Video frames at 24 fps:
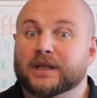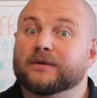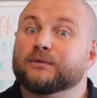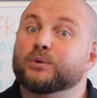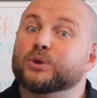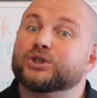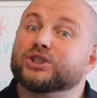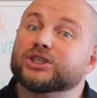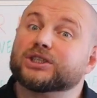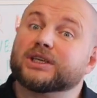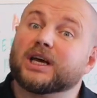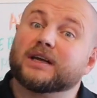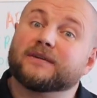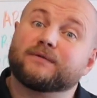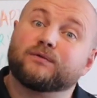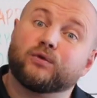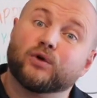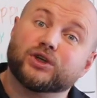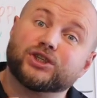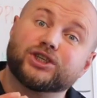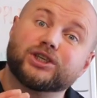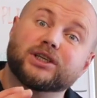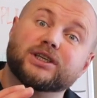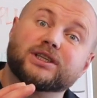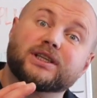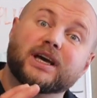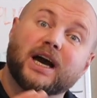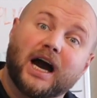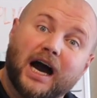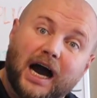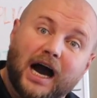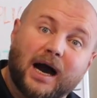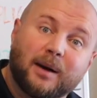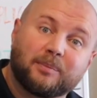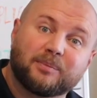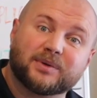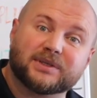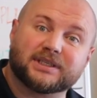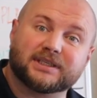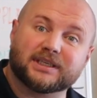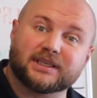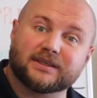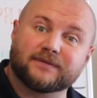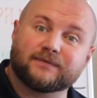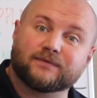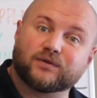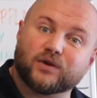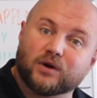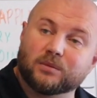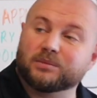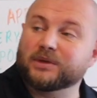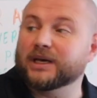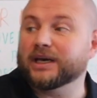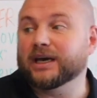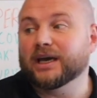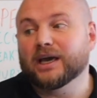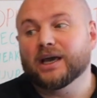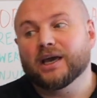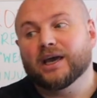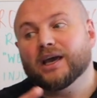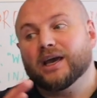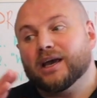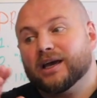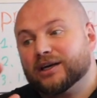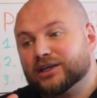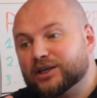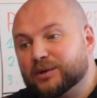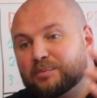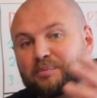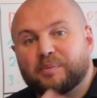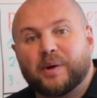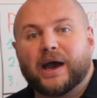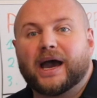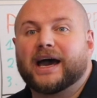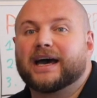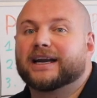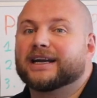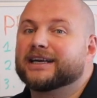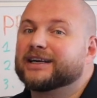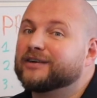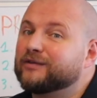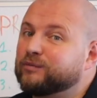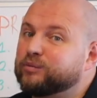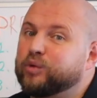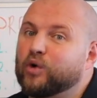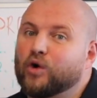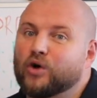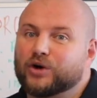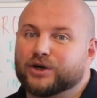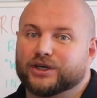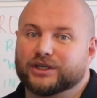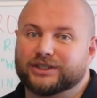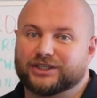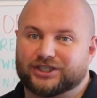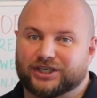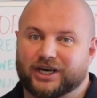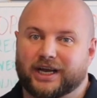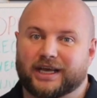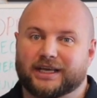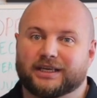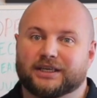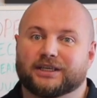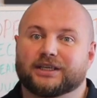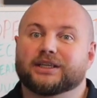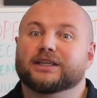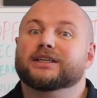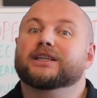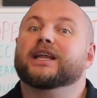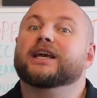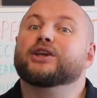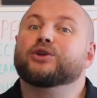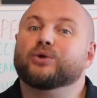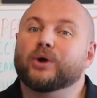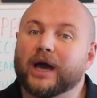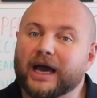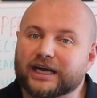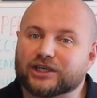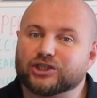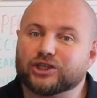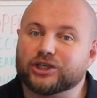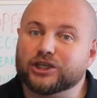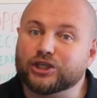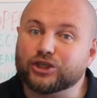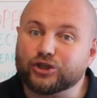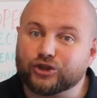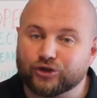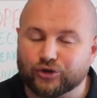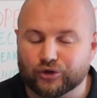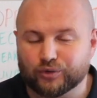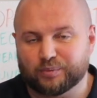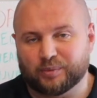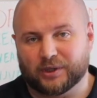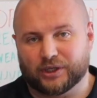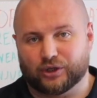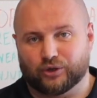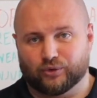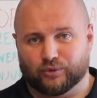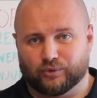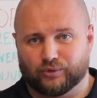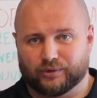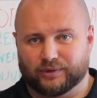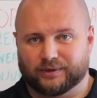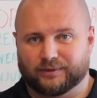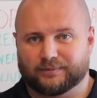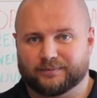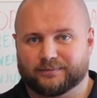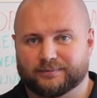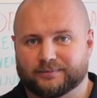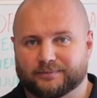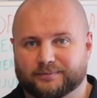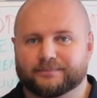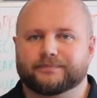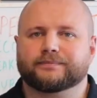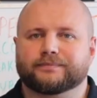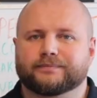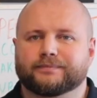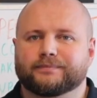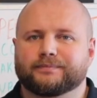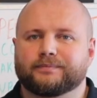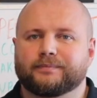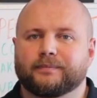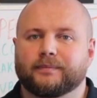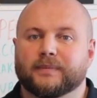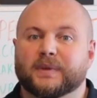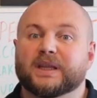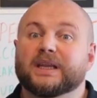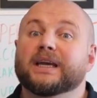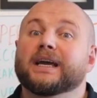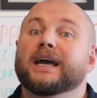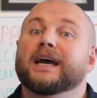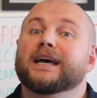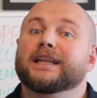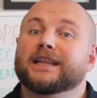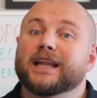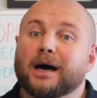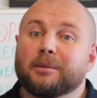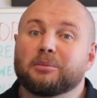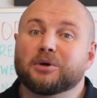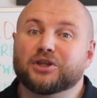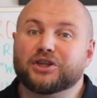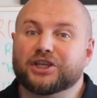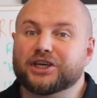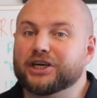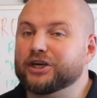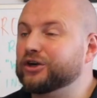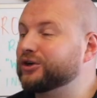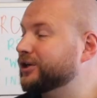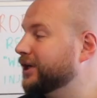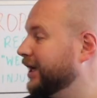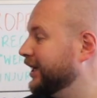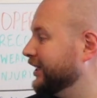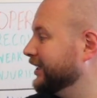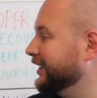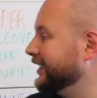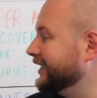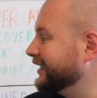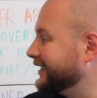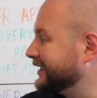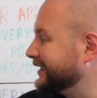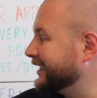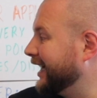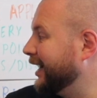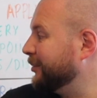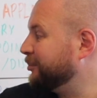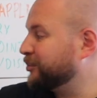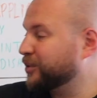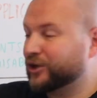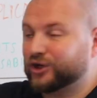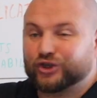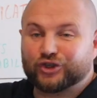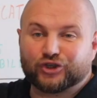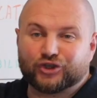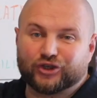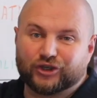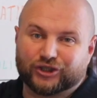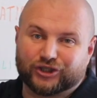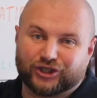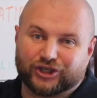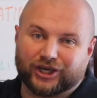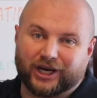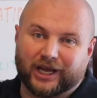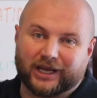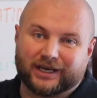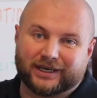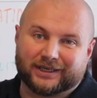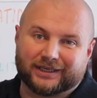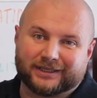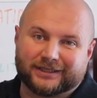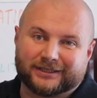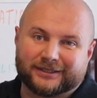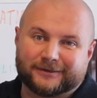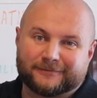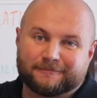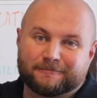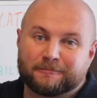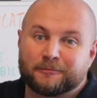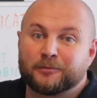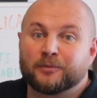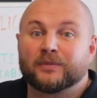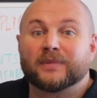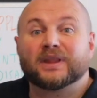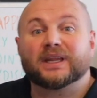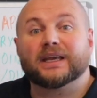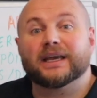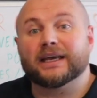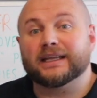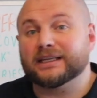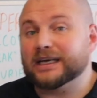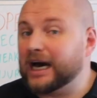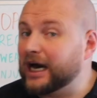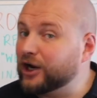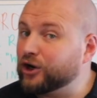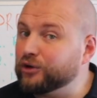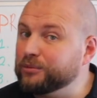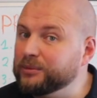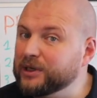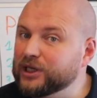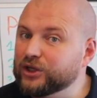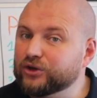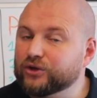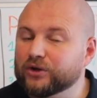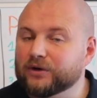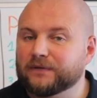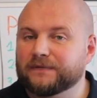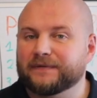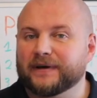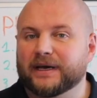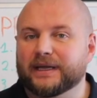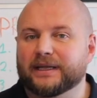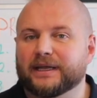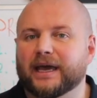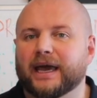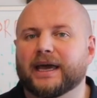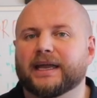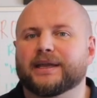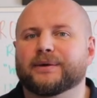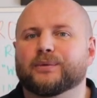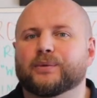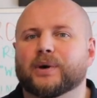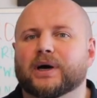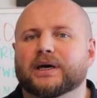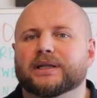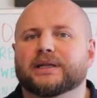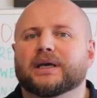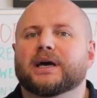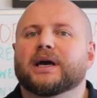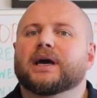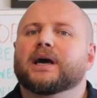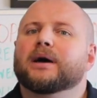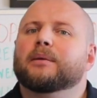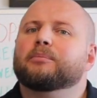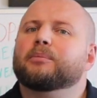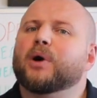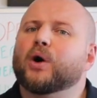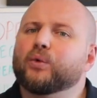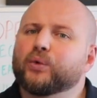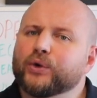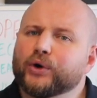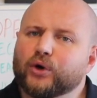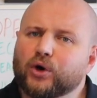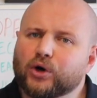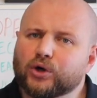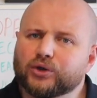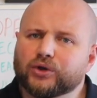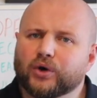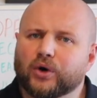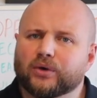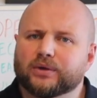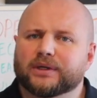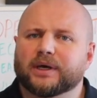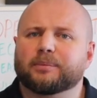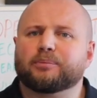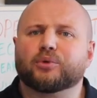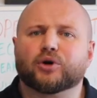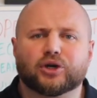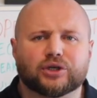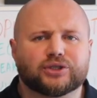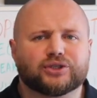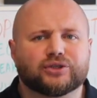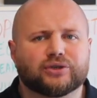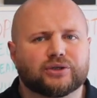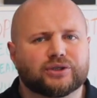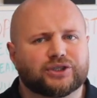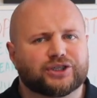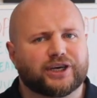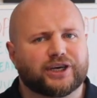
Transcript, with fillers: which is unfortunately the opposite from the repetitive, boring training that you actually should be doing. Number three on our list are personal trainers. And I don't mean to offend anyone, but we all know that personal